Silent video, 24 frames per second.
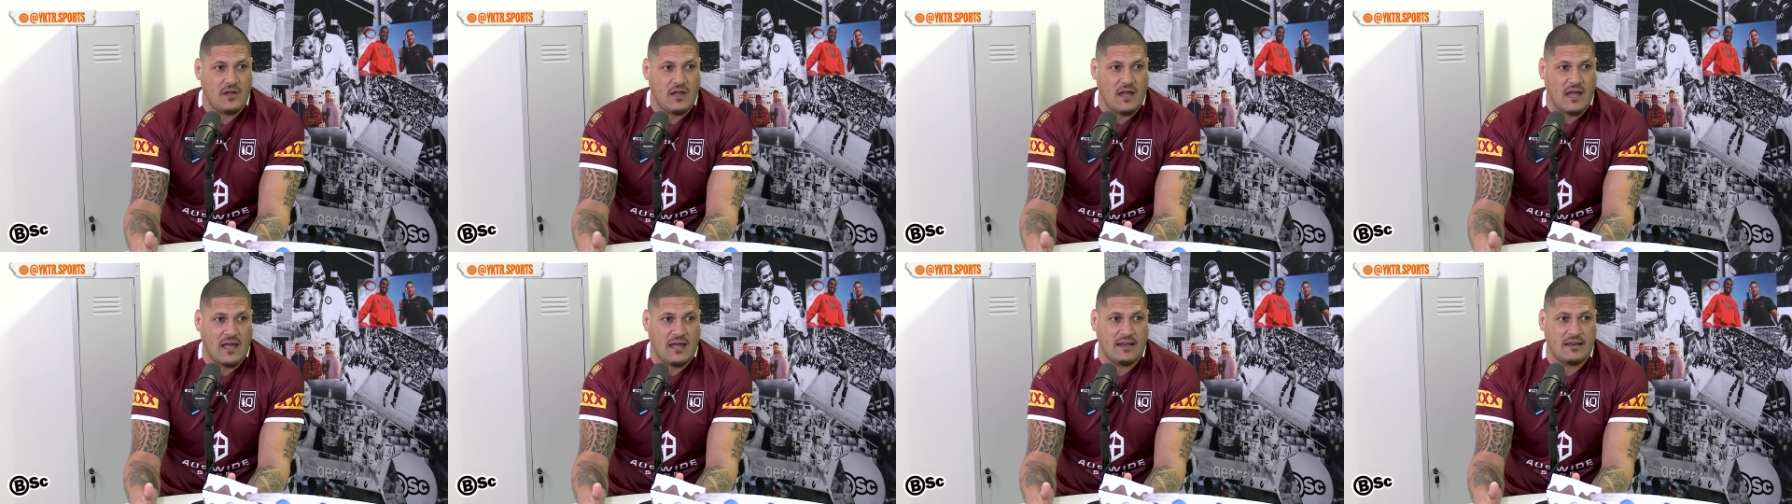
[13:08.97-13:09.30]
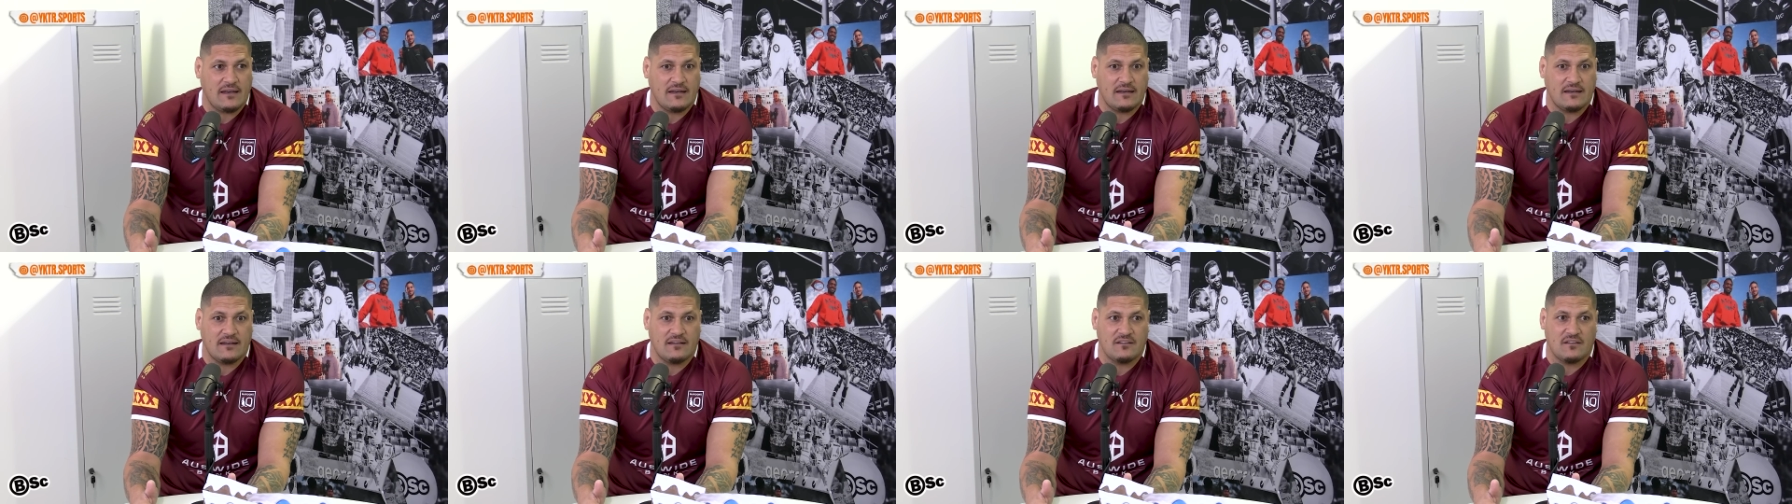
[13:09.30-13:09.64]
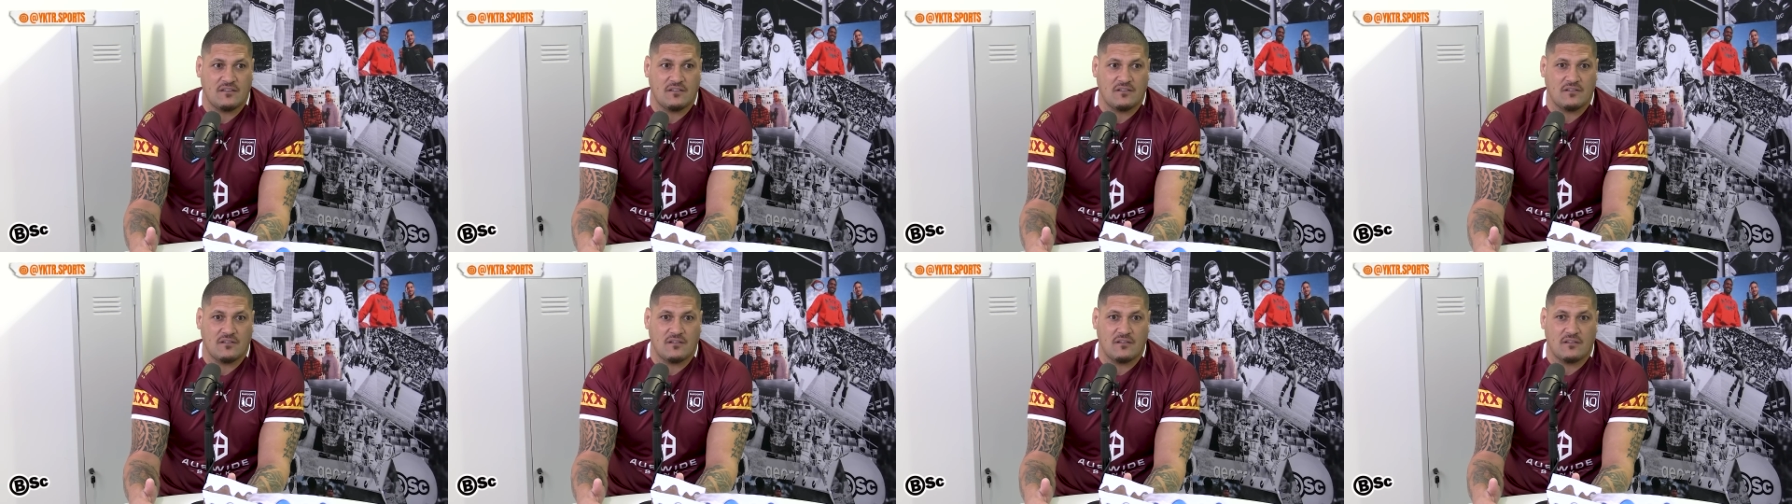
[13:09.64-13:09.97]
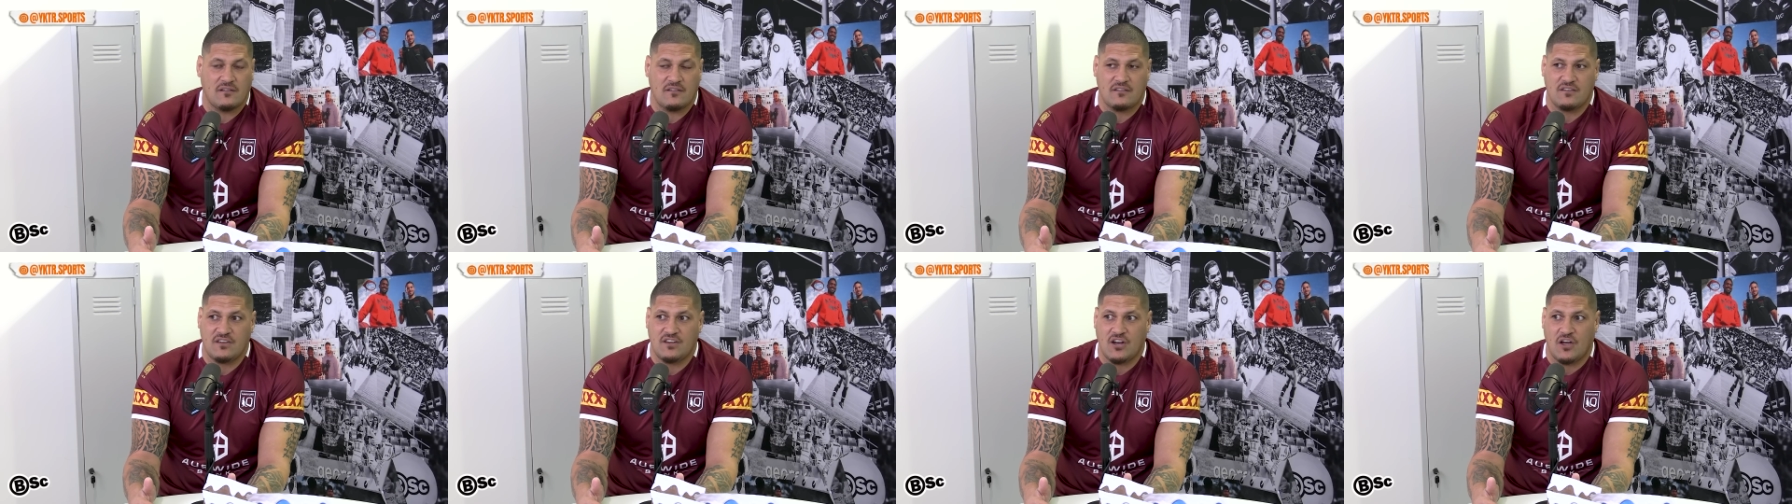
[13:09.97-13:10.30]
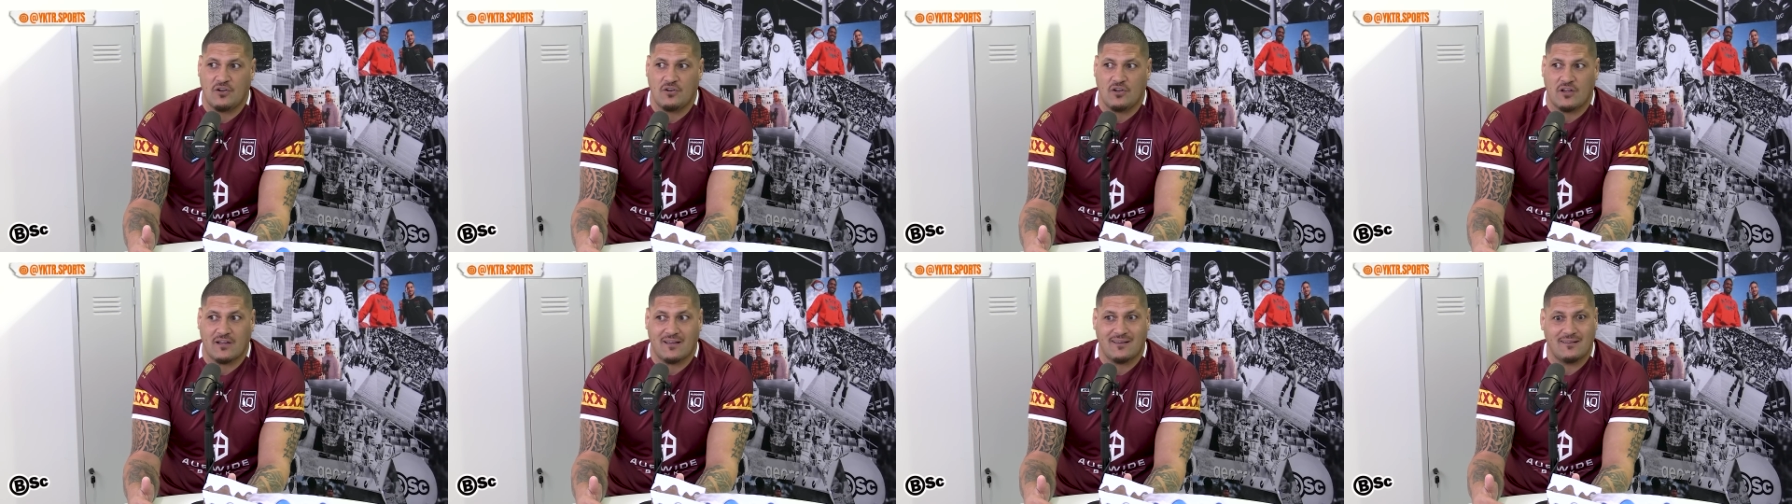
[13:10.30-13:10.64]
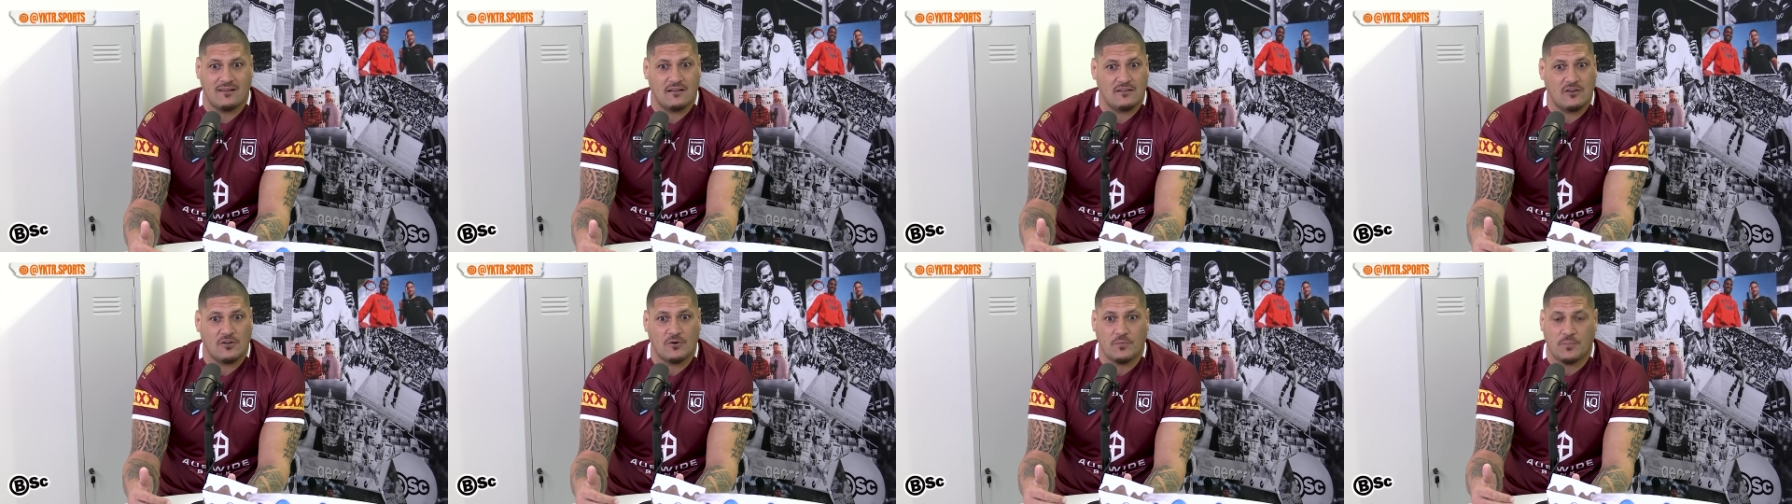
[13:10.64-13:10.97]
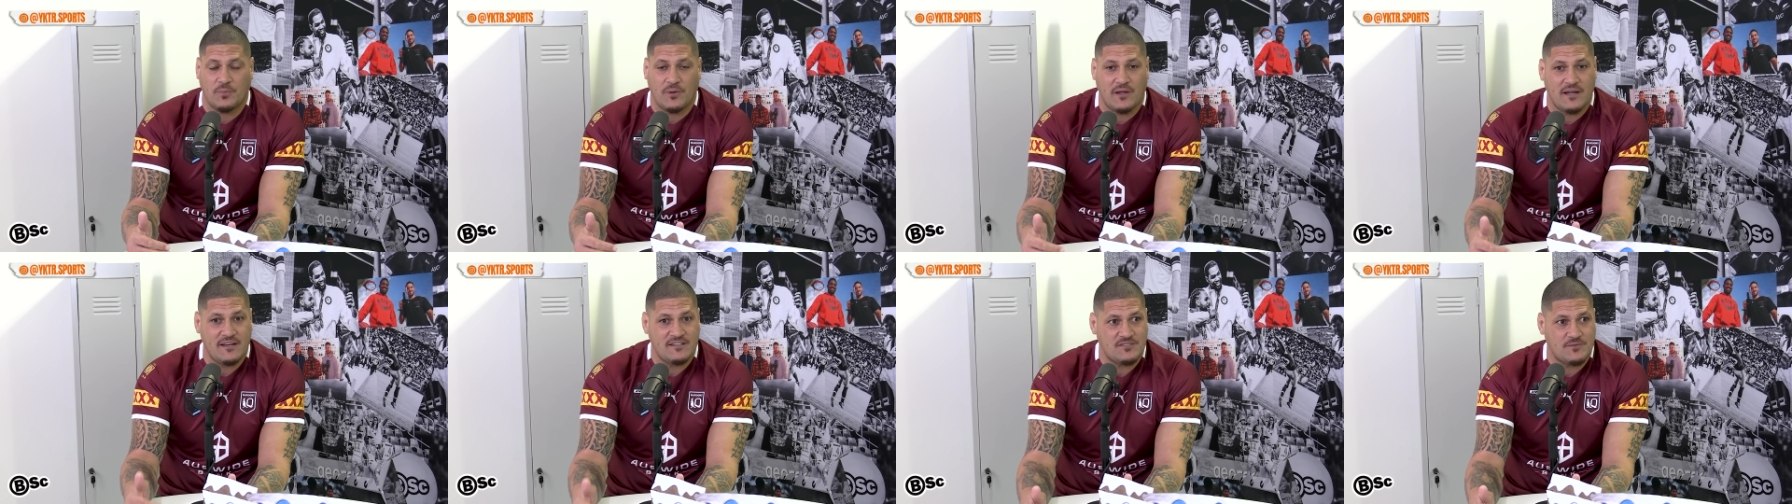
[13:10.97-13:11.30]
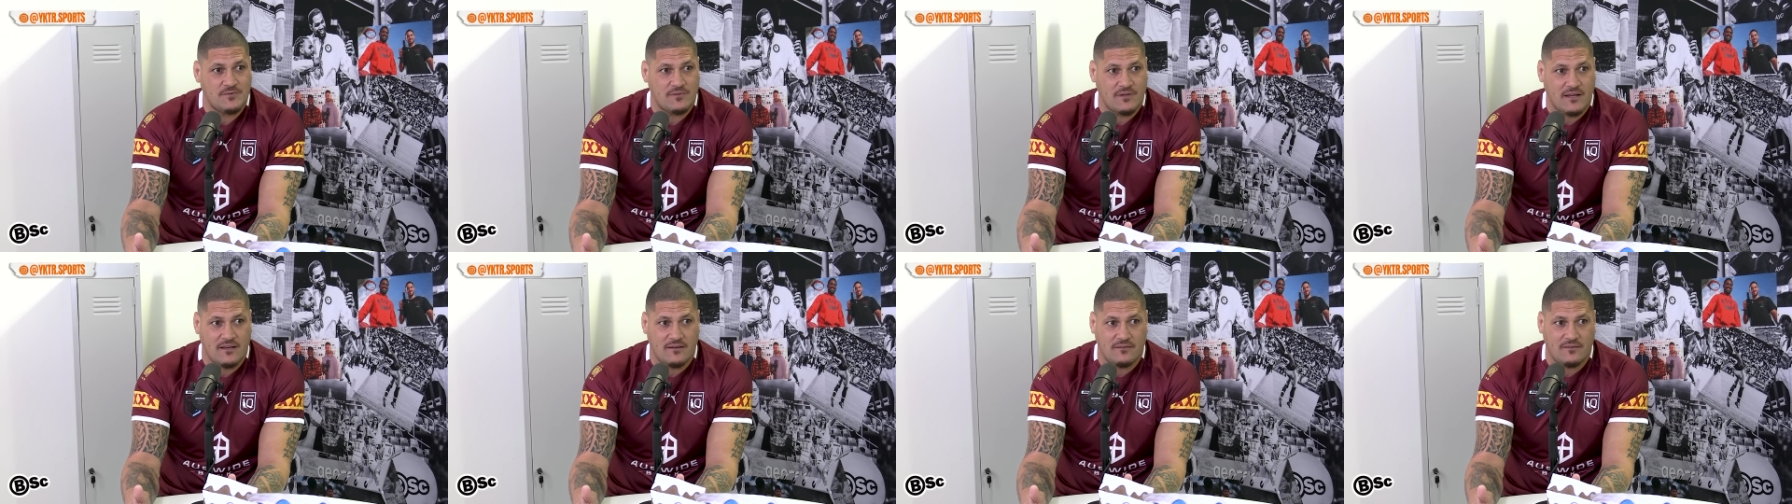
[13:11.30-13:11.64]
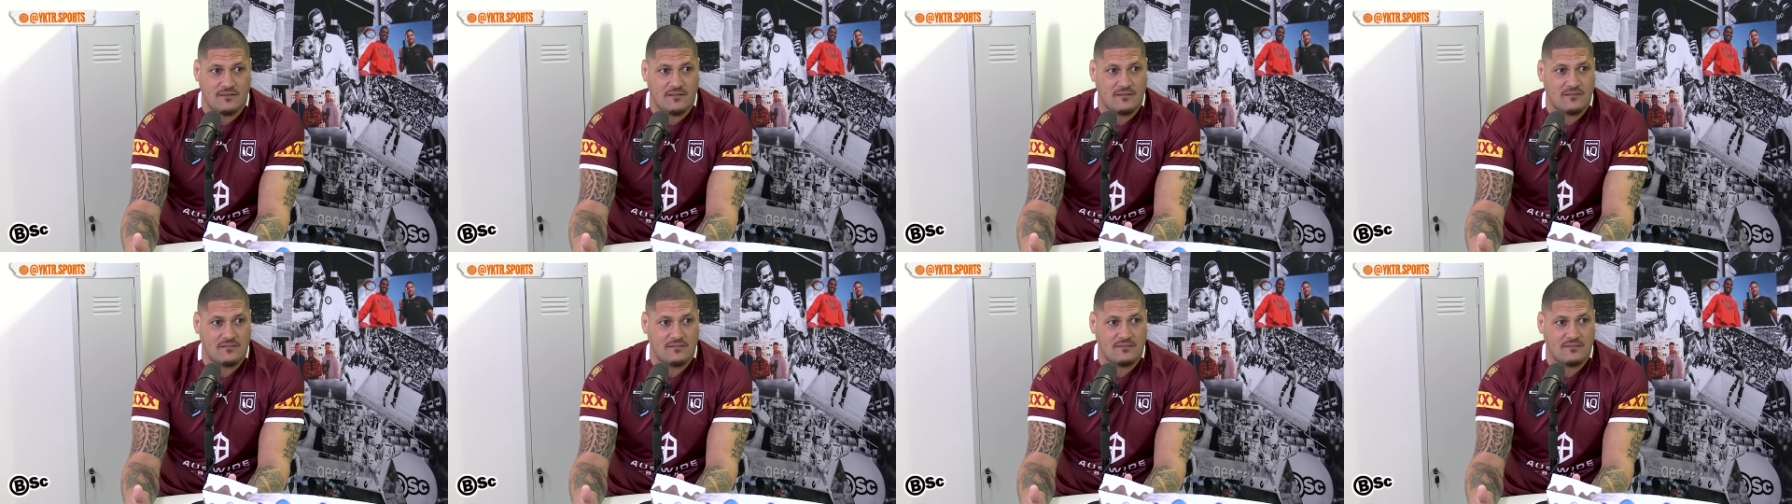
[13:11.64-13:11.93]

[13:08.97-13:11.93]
And, you know, like a lot of players, hey,